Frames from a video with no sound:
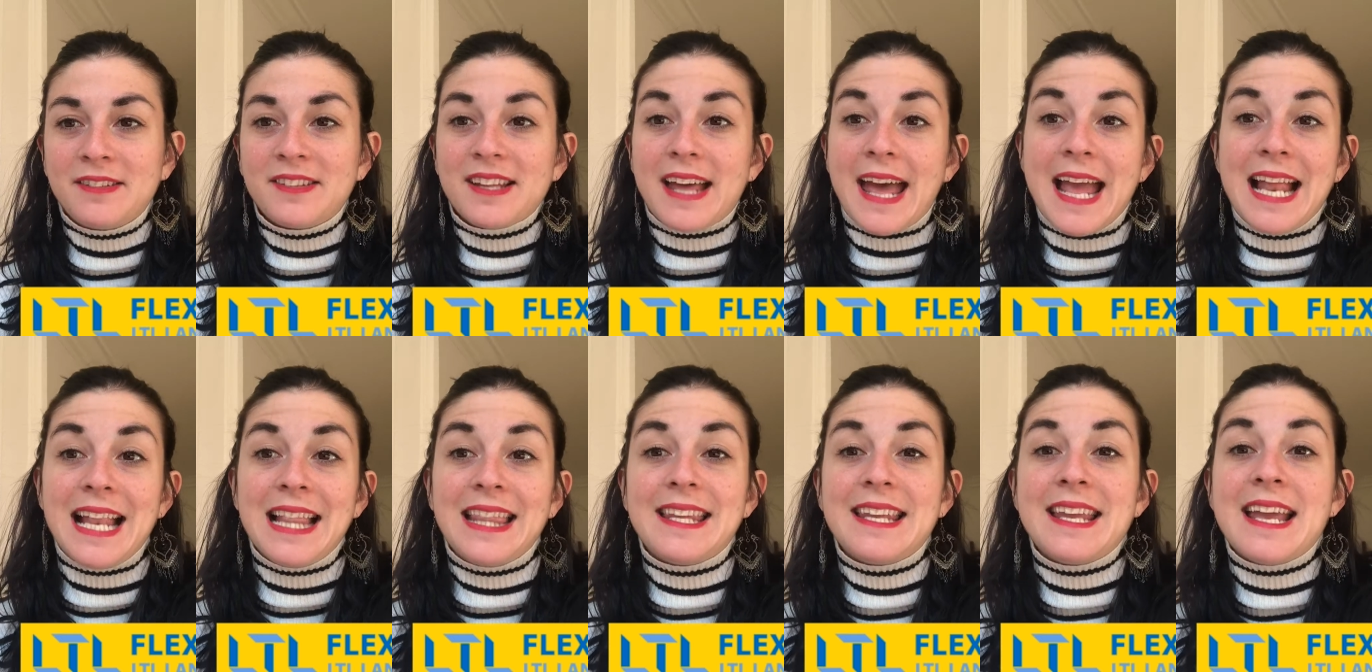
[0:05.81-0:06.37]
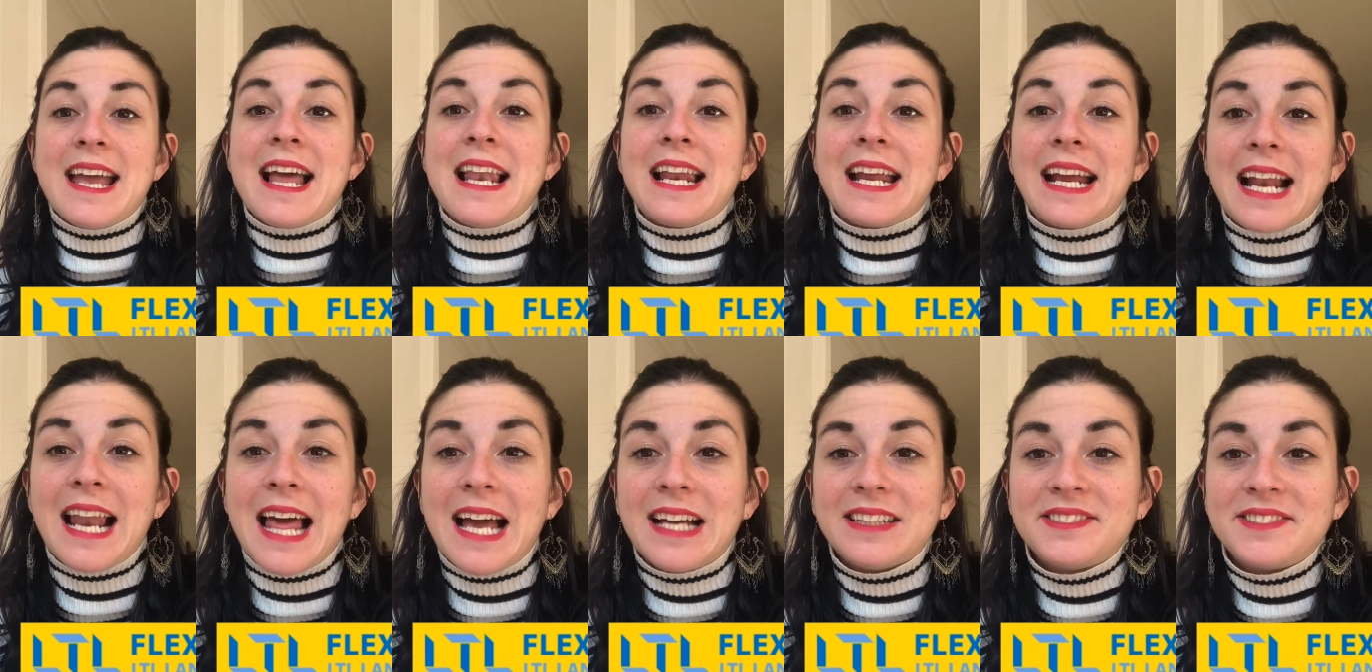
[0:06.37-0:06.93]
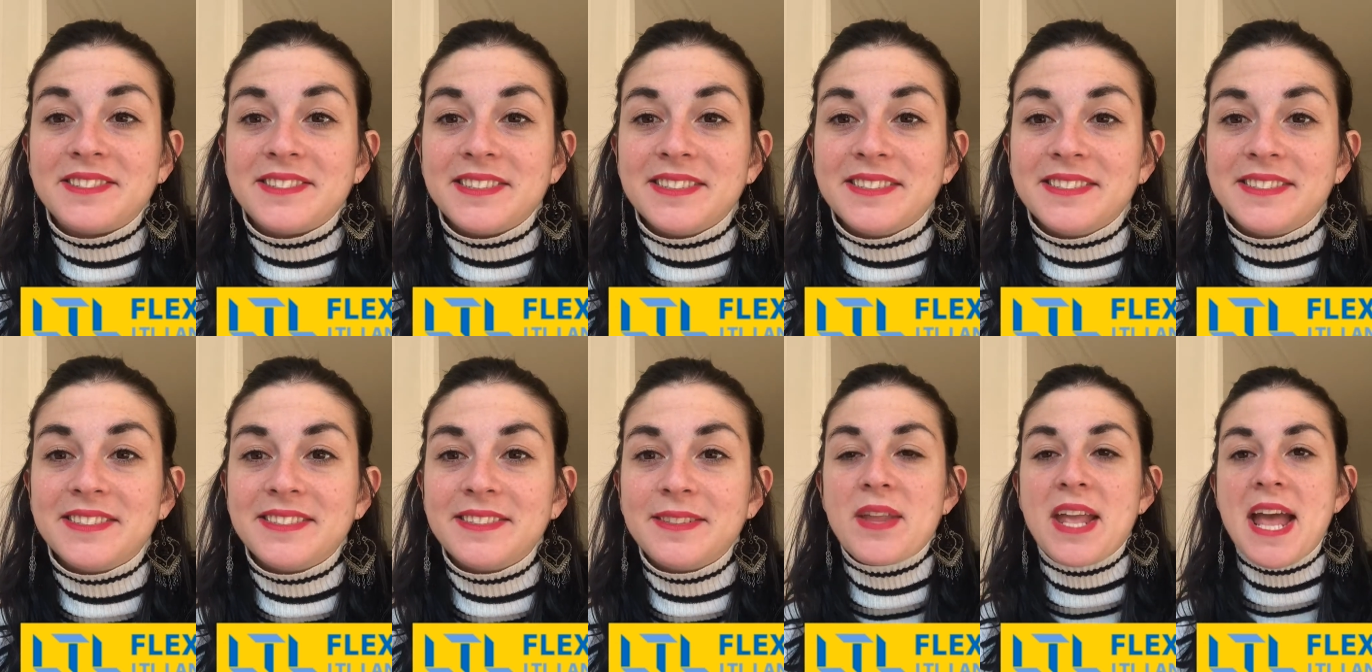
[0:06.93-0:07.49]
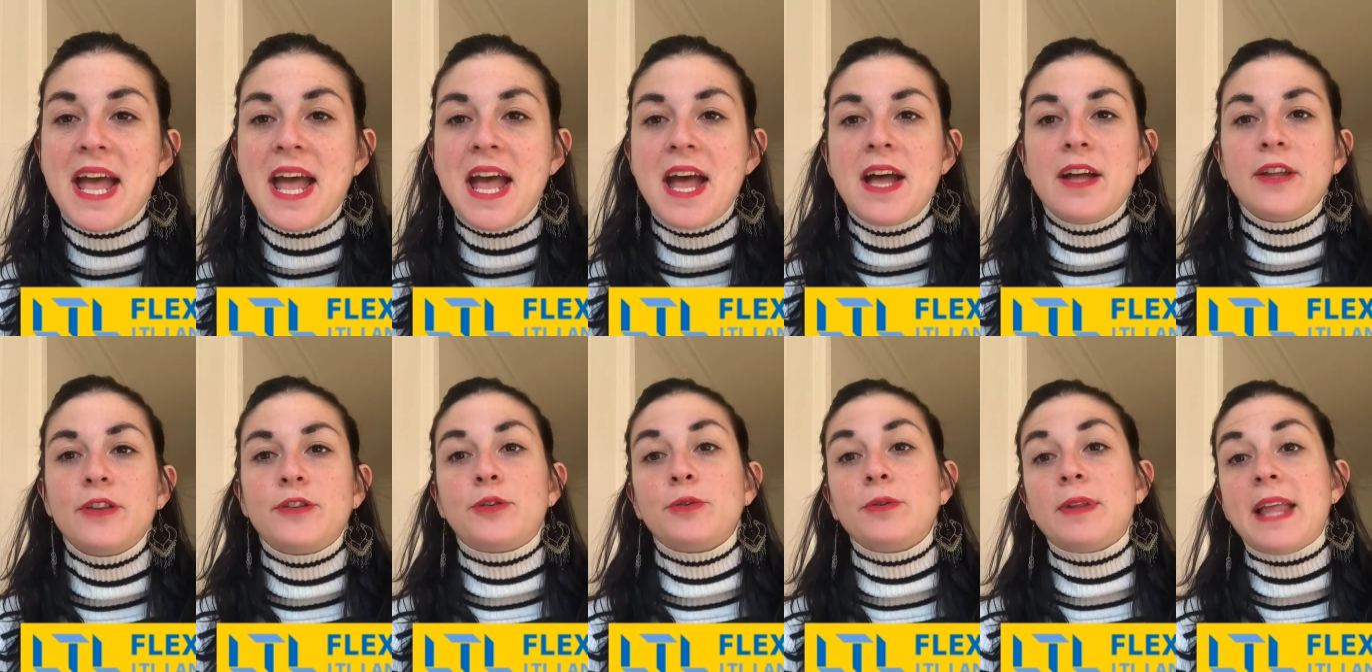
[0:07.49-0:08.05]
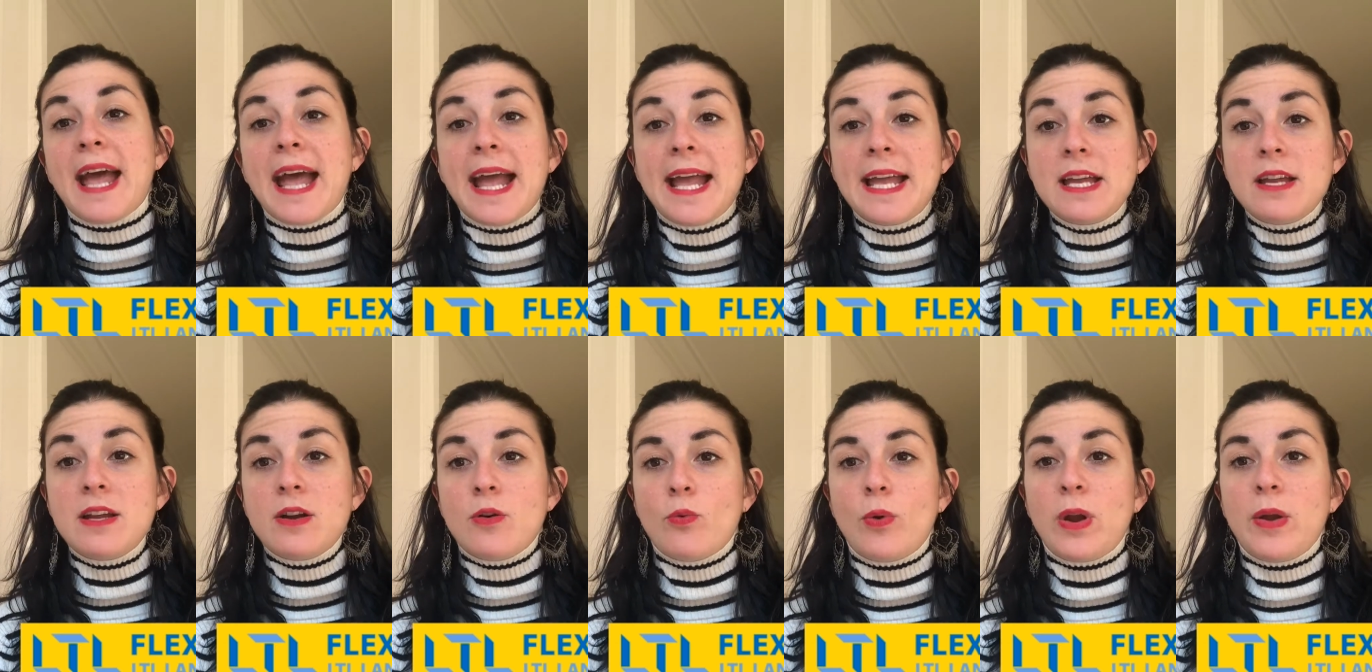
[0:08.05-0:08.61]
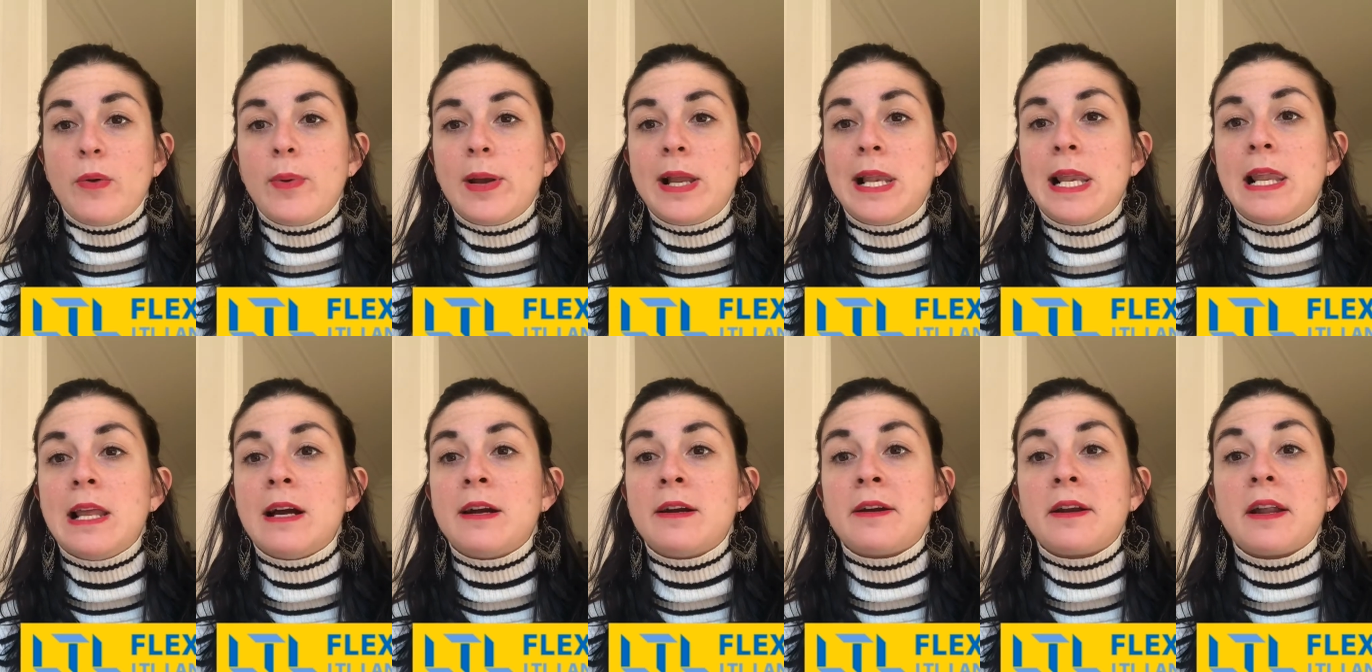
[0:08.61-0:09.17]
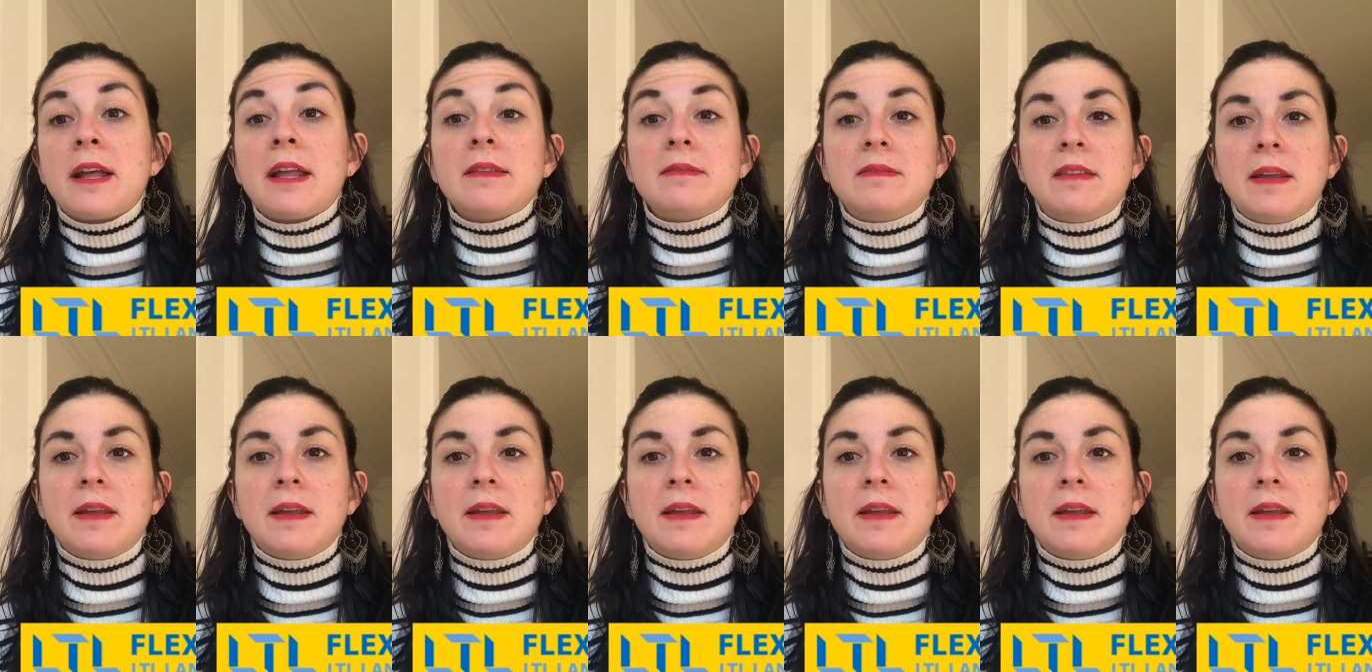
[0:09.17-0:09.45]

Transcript: LTL classes. Today we will learn